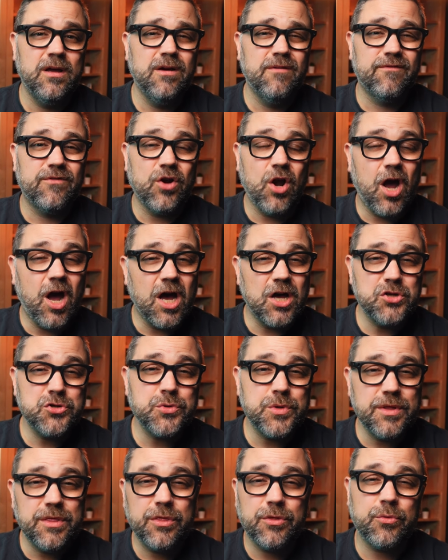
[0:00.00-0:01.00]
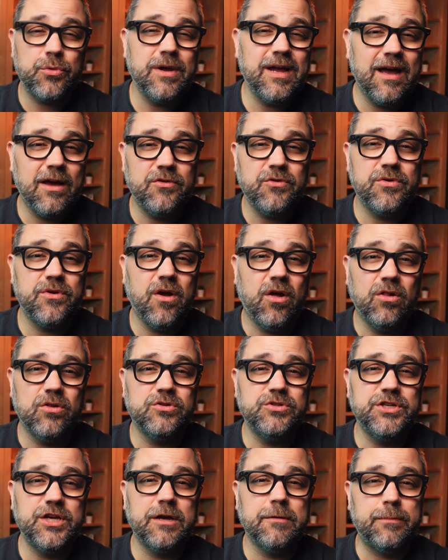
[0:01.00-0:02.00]
For under
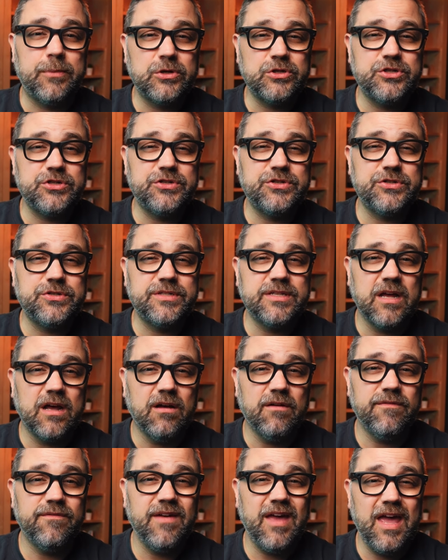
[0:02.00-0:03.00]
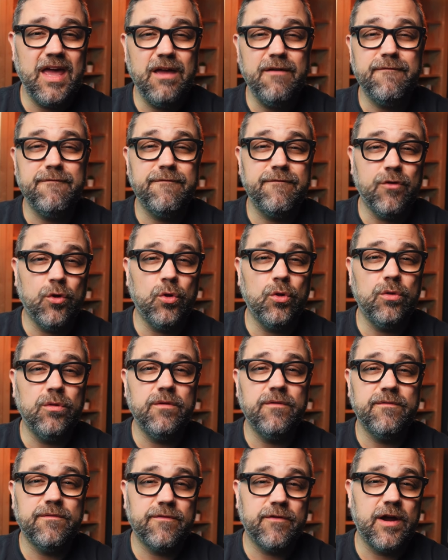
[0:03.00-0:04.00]
$300, you could purchase yourself a
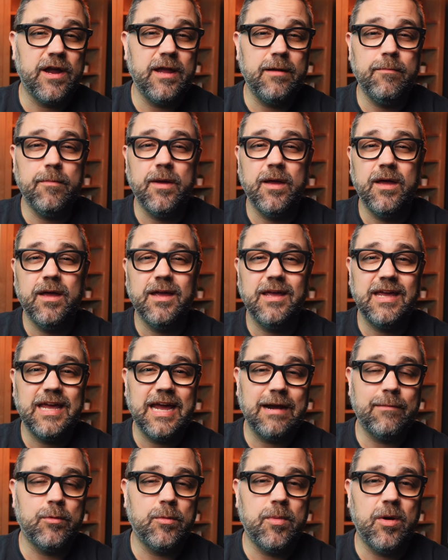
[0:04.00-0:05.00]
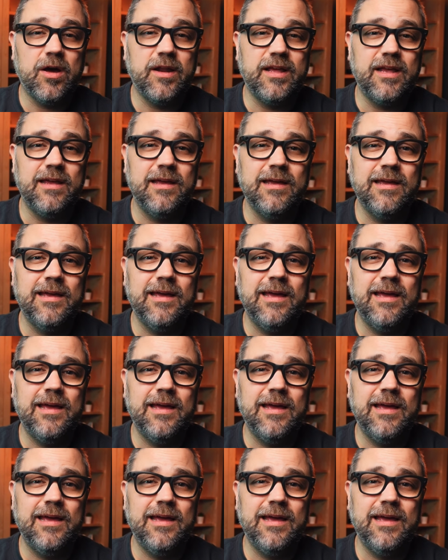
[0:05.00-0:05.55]
full frame camera body.